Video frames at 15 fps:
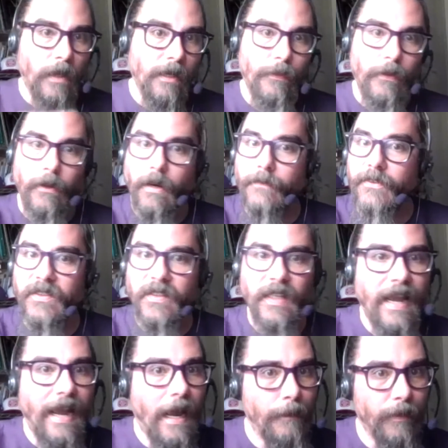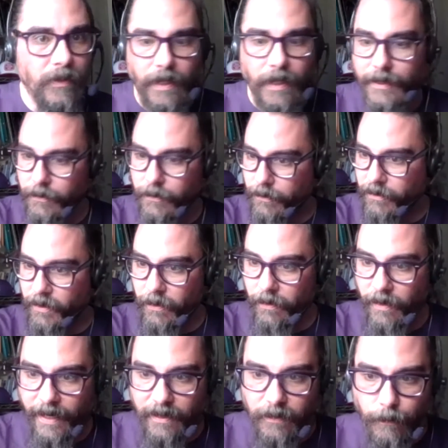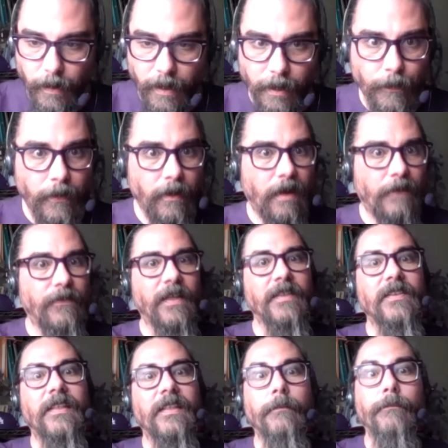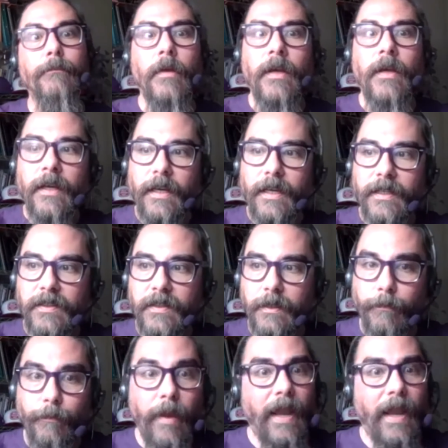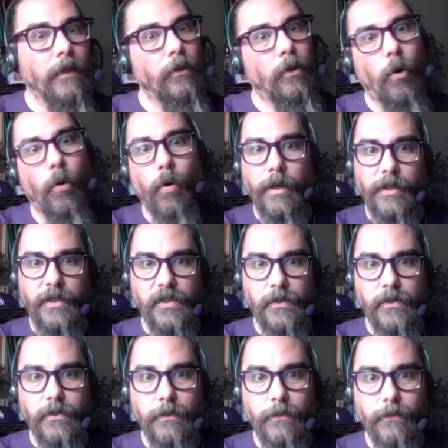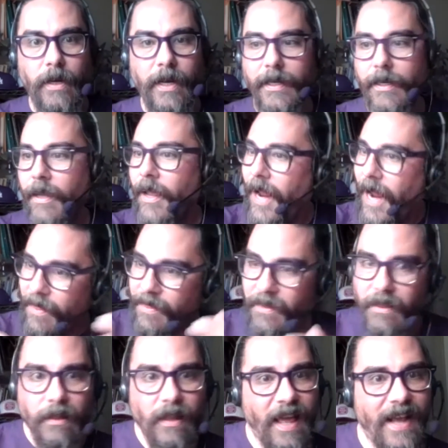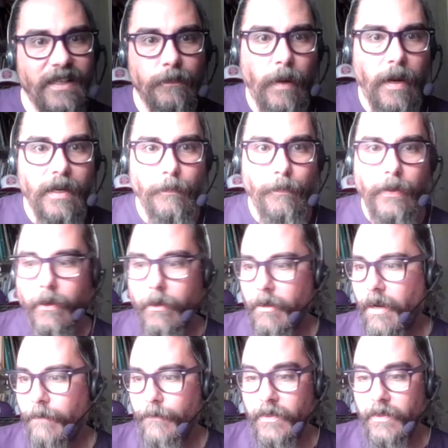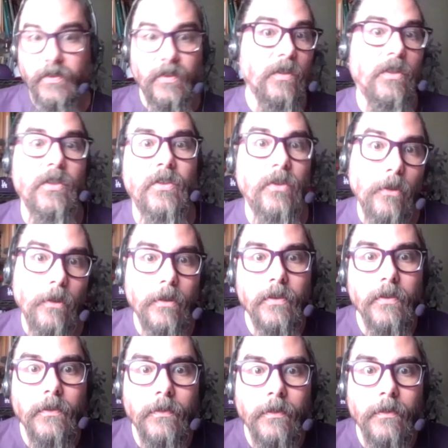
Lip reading: body paragraph is the appetizers. Your next body paragraph is the main course, right? And then the last body paragraph is the dessert,